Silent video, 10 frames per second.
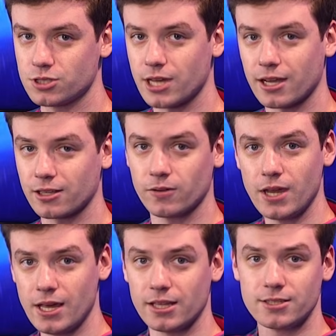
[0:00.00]
cyclone.
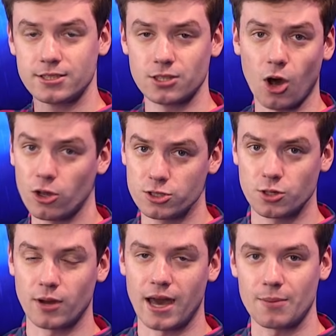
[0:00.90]
This is
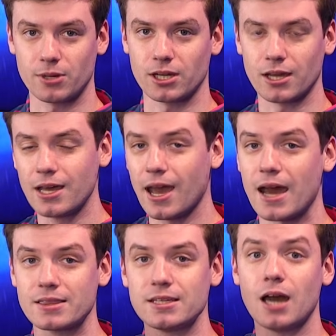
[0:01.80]
also happening
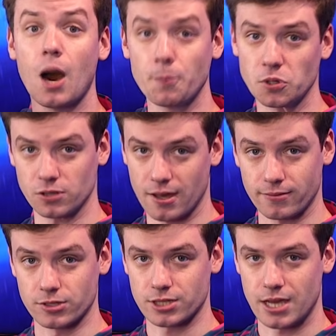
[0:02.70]
at the upper
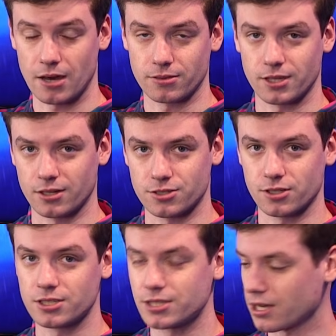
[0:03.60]
levels out there. So
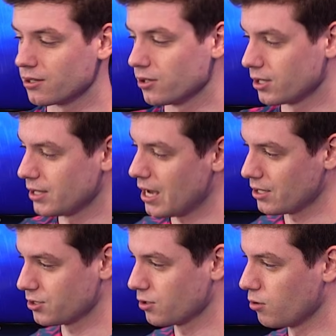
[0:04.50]
let's take a look at
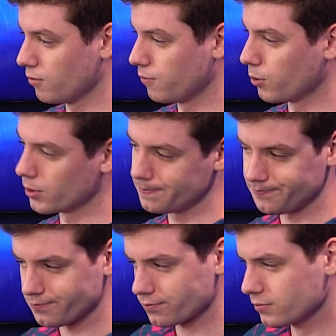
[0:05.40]
that. So going forward,
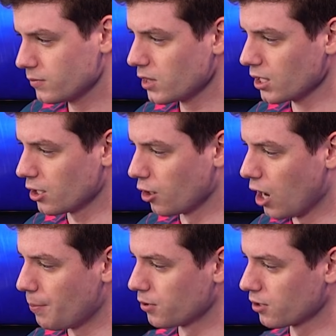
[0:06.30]
in
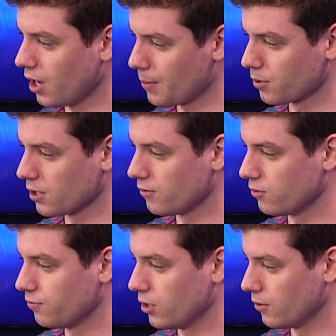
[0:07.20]
our upper level
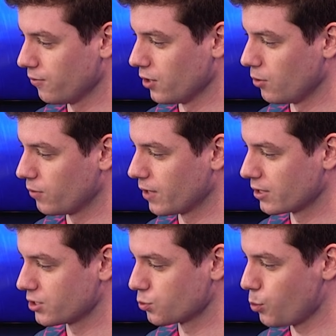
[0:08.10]
flow, we've
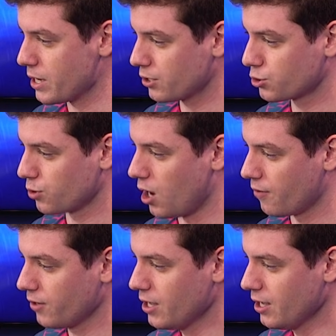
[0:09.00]
got this weak trough